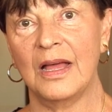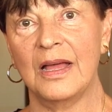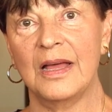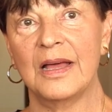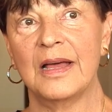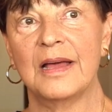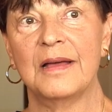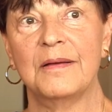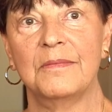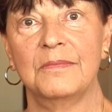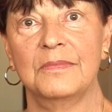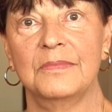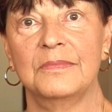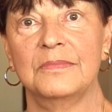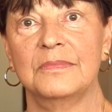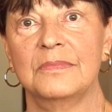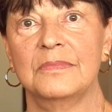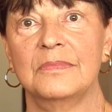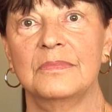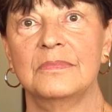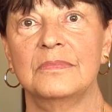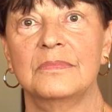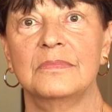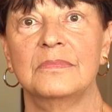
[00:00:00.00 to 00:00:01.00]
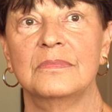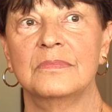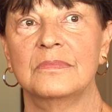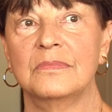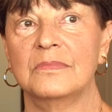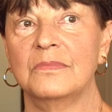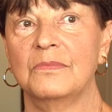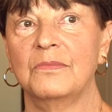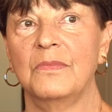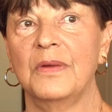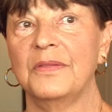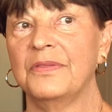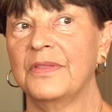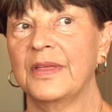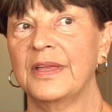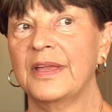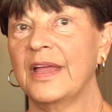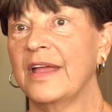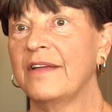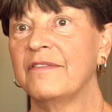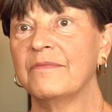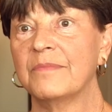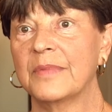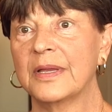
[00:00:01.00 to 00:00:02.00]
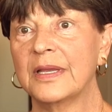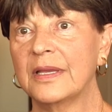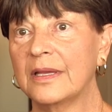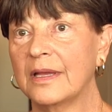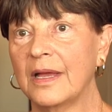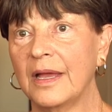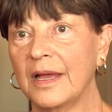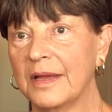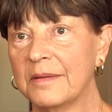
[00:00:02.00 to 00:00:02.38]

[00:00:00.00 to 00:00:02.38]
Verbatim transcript: Um, what they gave me.